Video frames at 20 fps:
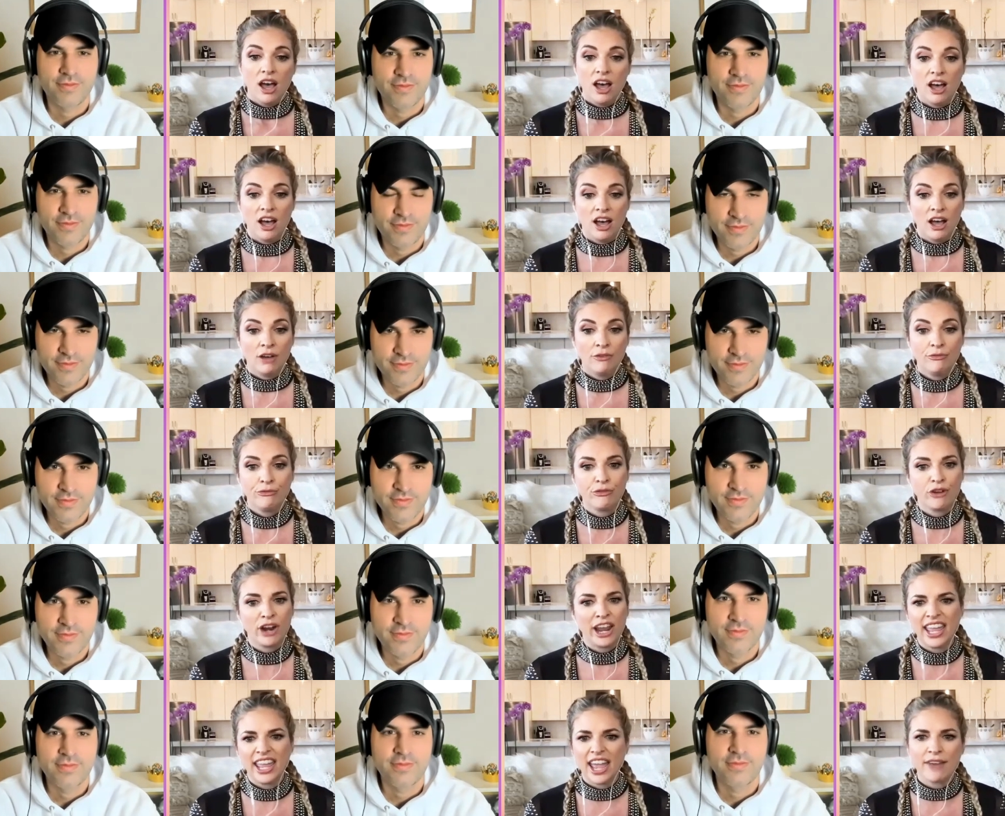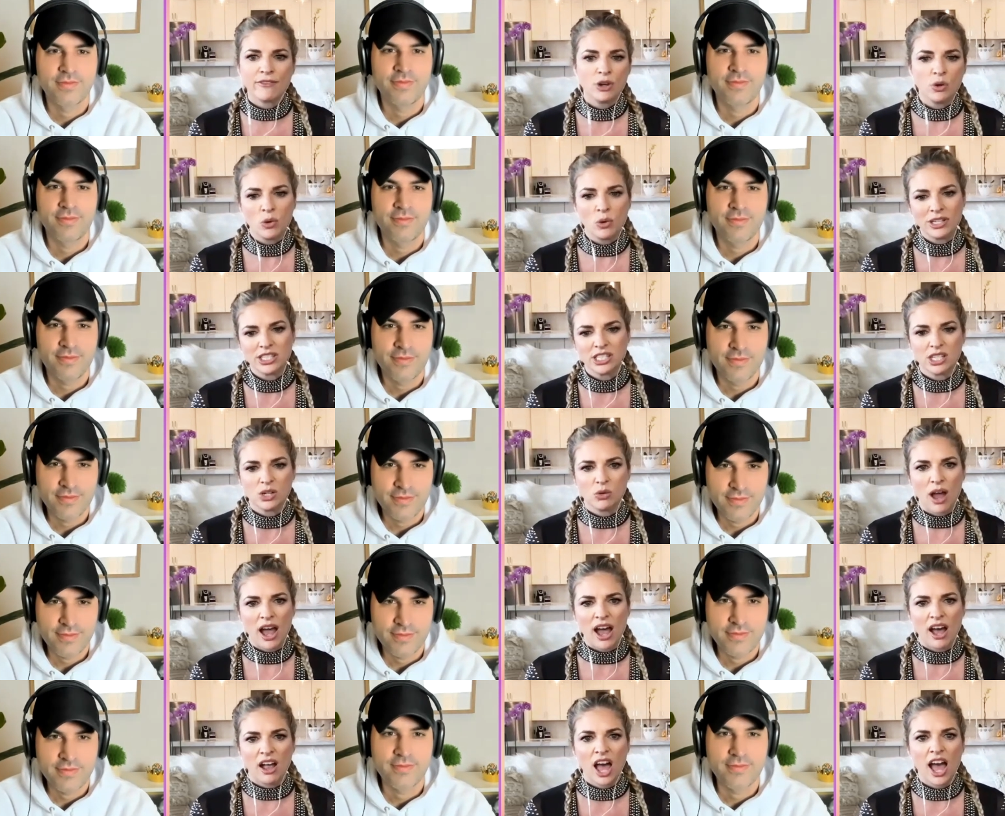Speaker 1: Uh, Frank, every once in a
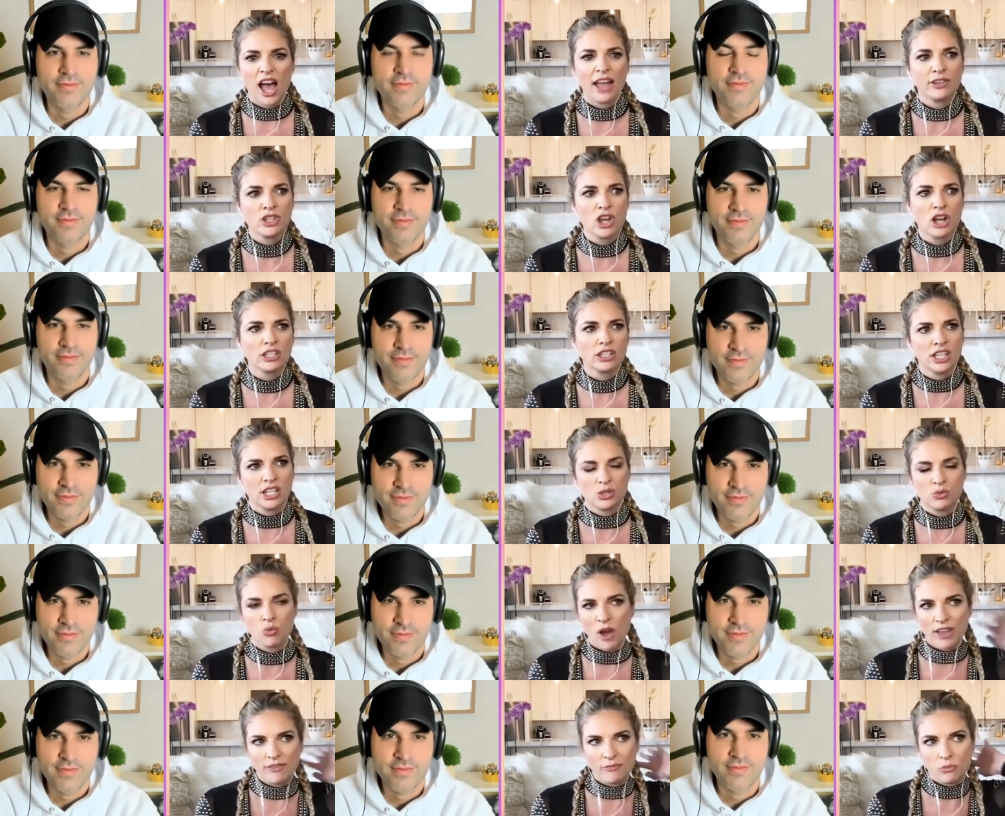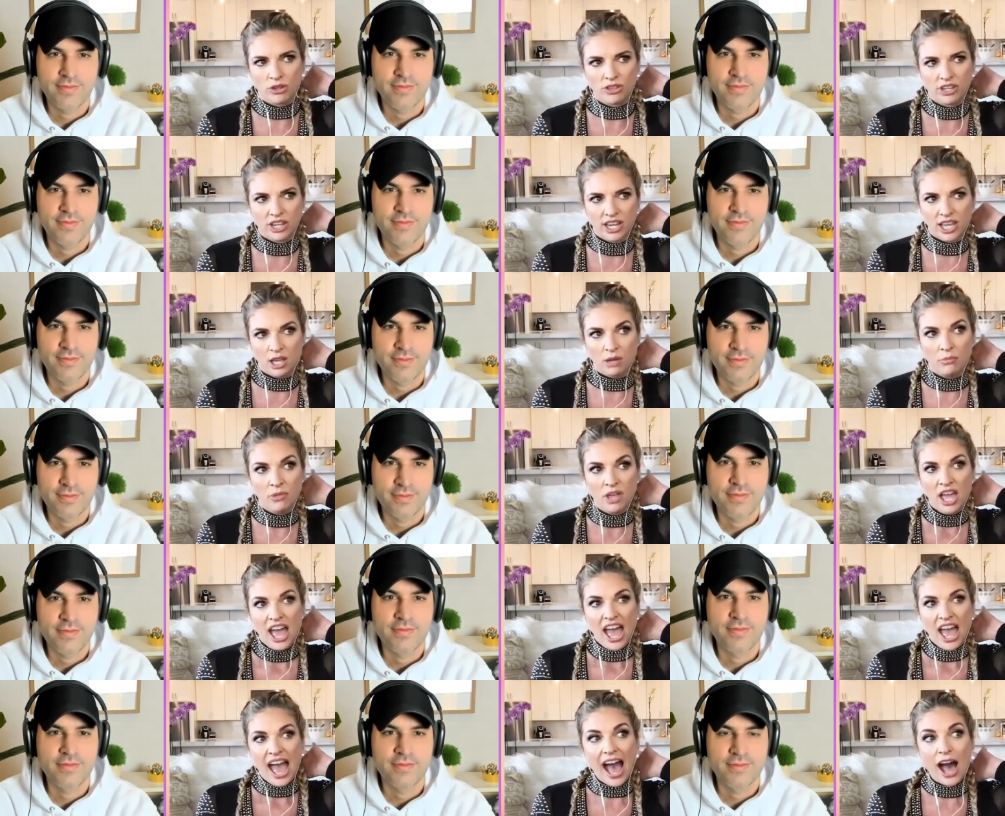while, I talk to his wife more than him.
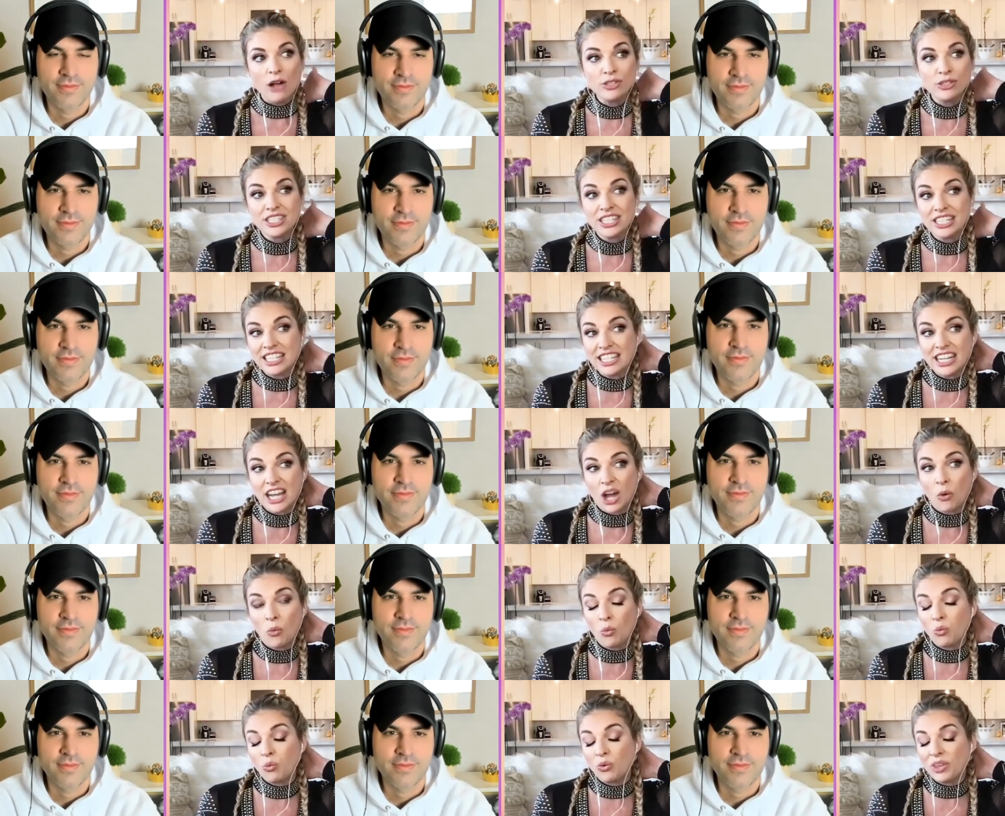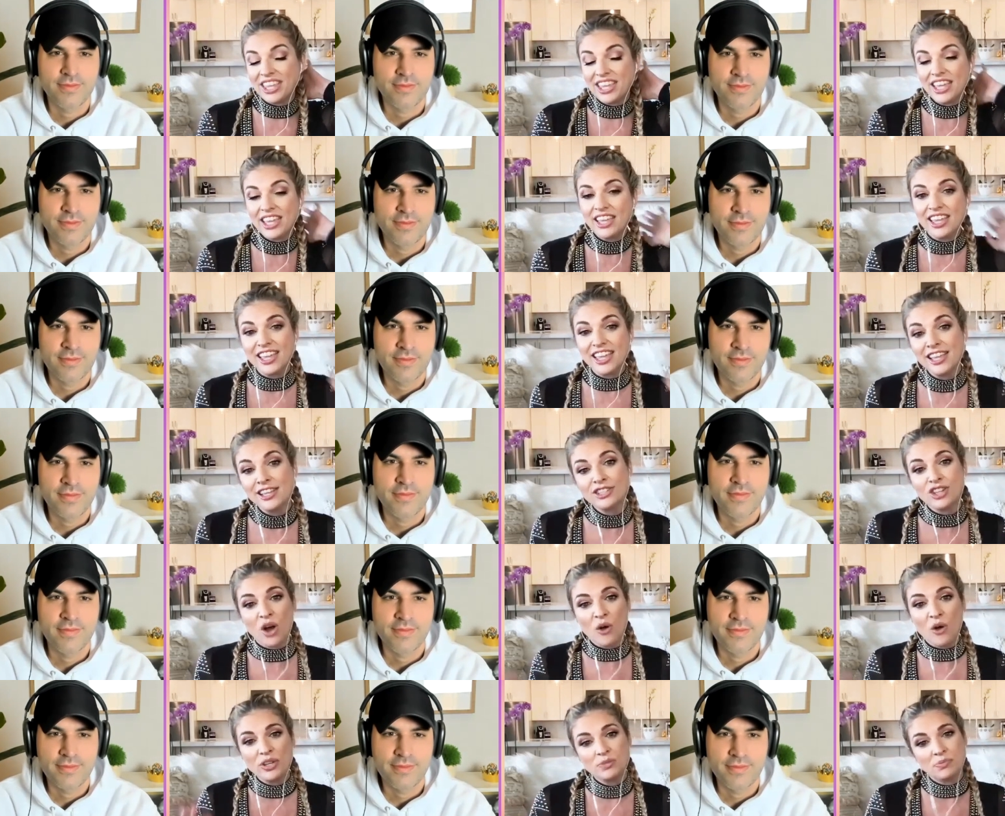Alton, he,
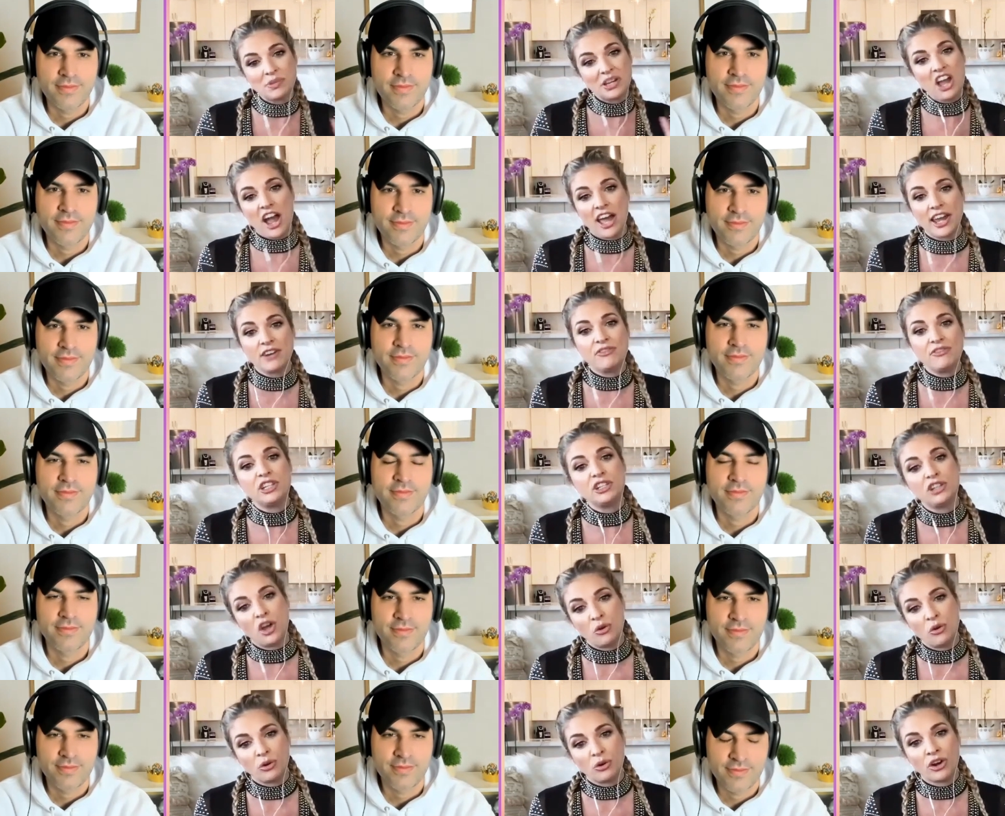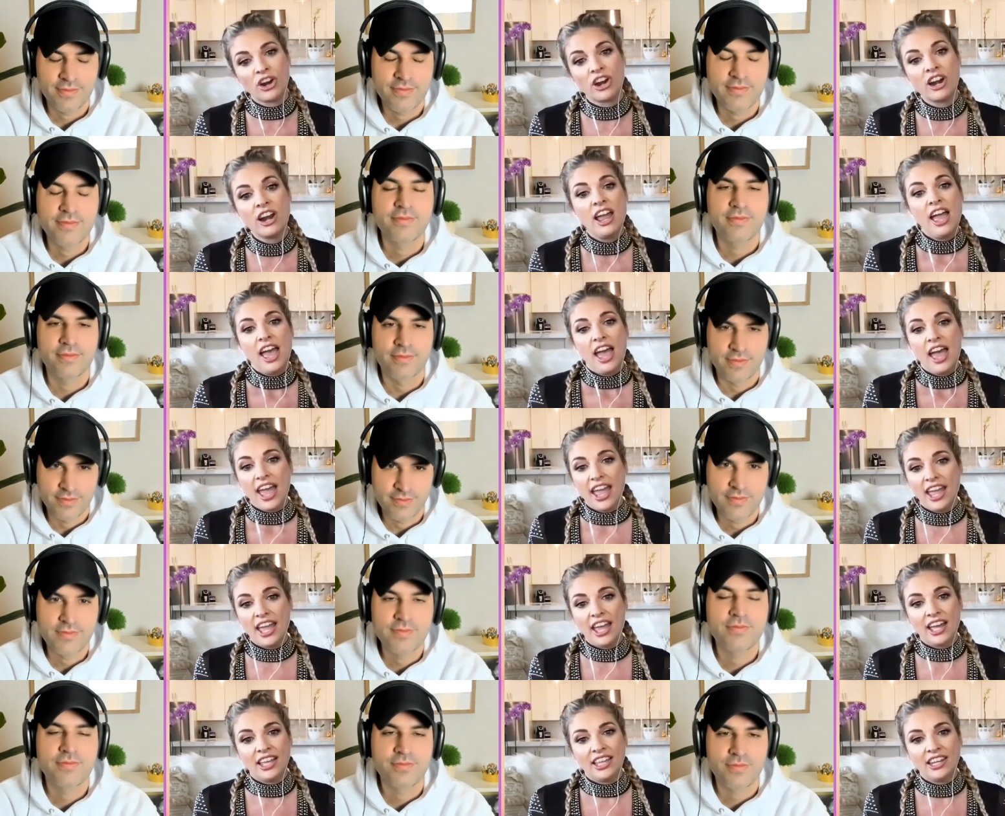he's always been kind of a loner
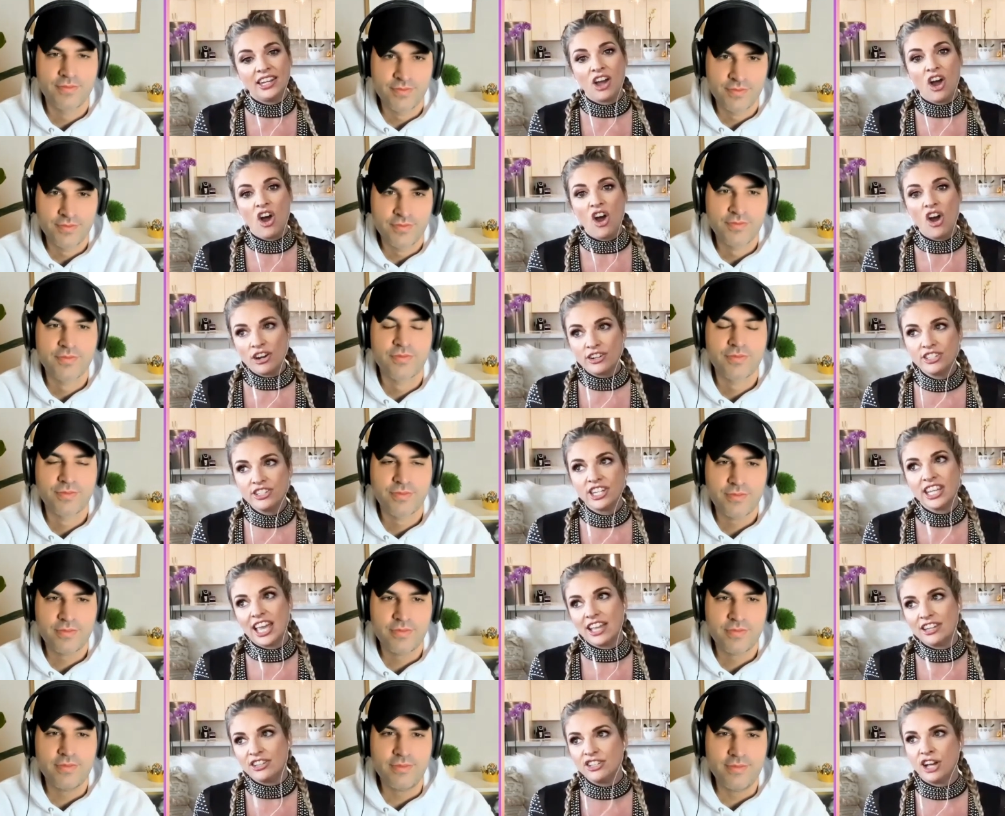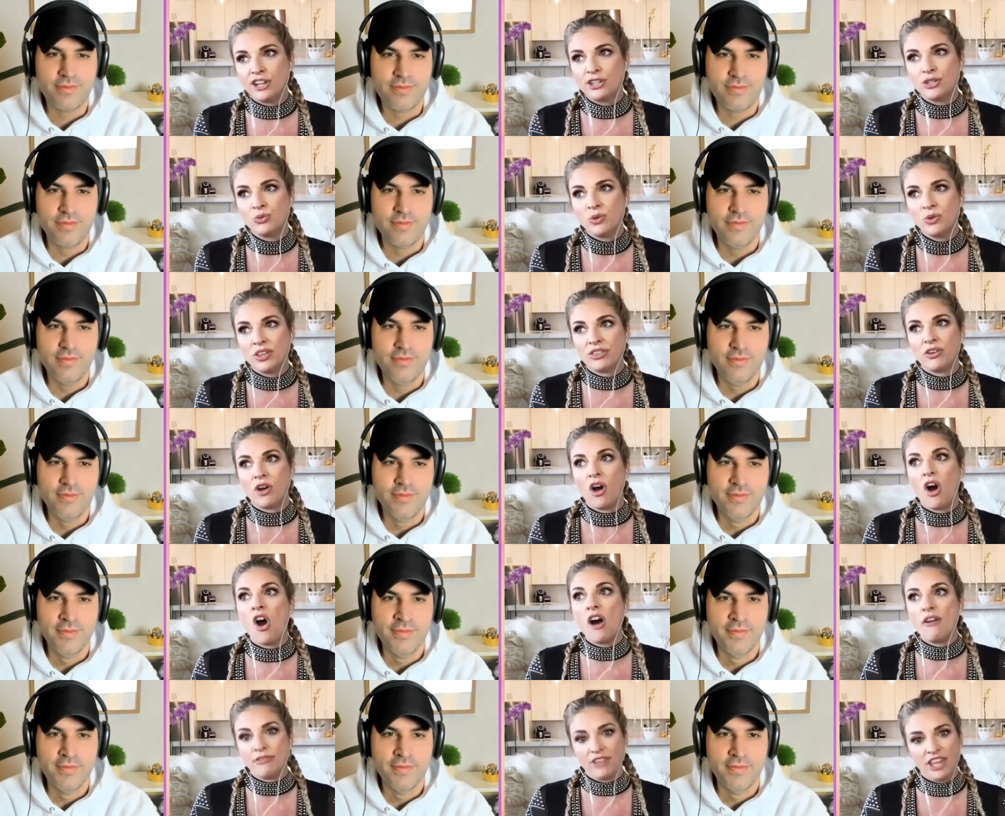and hard to get in touch with
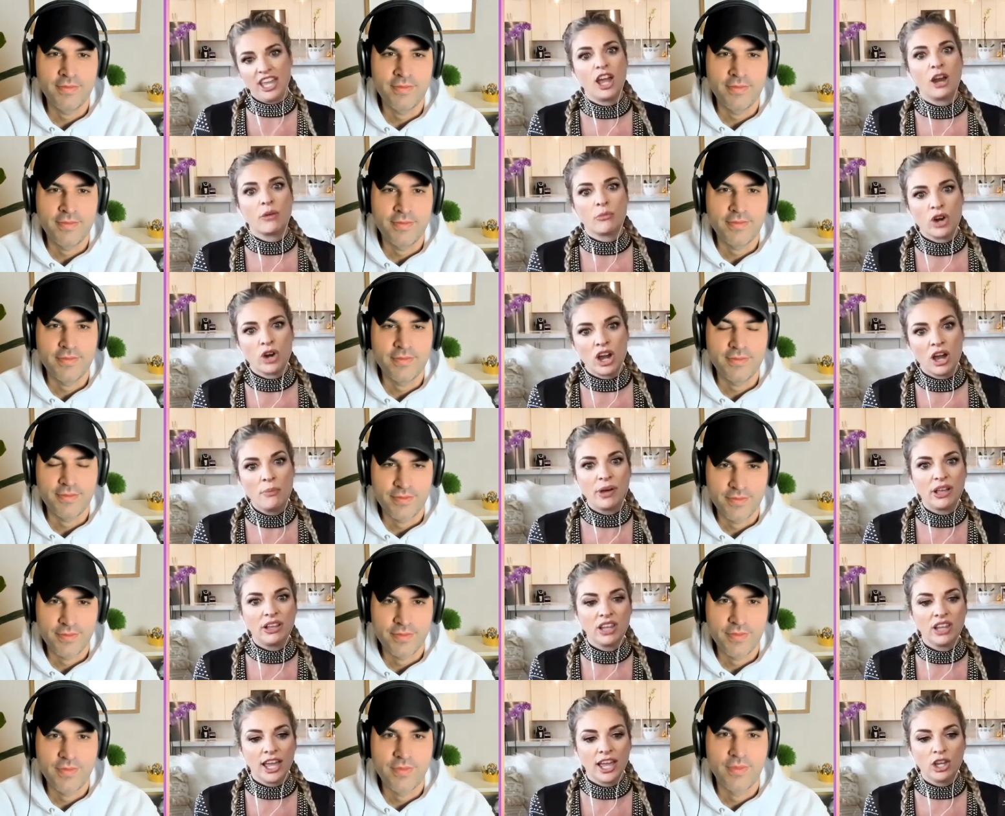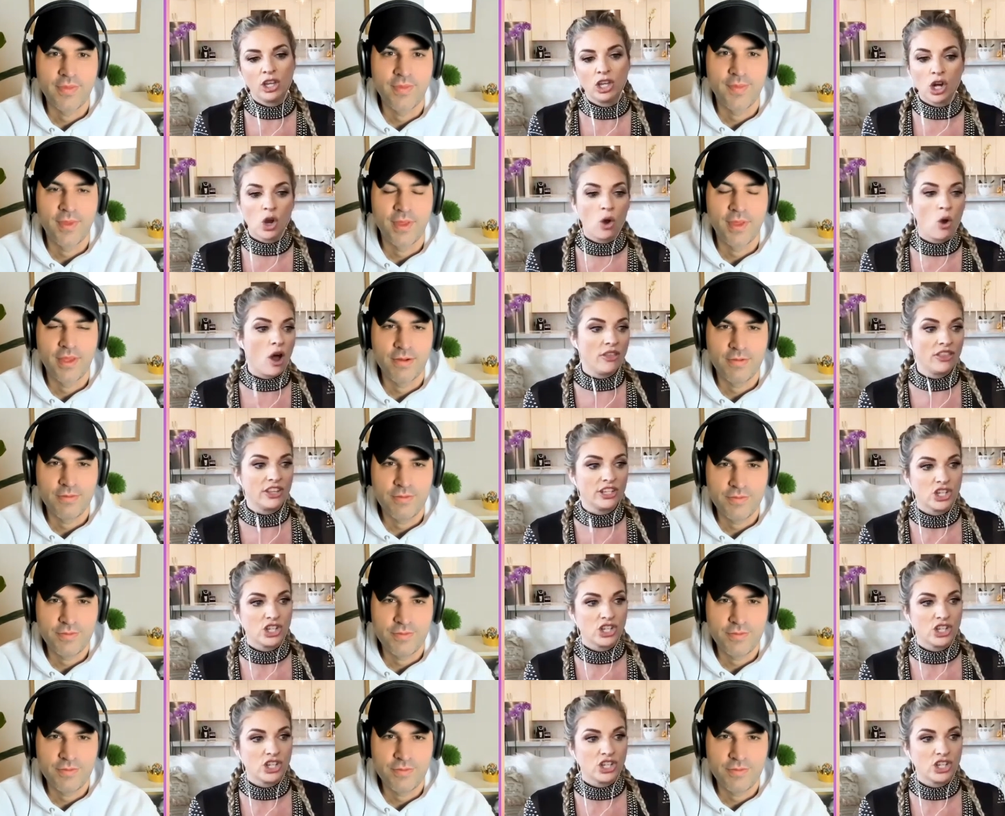off camera, but like, you know, on the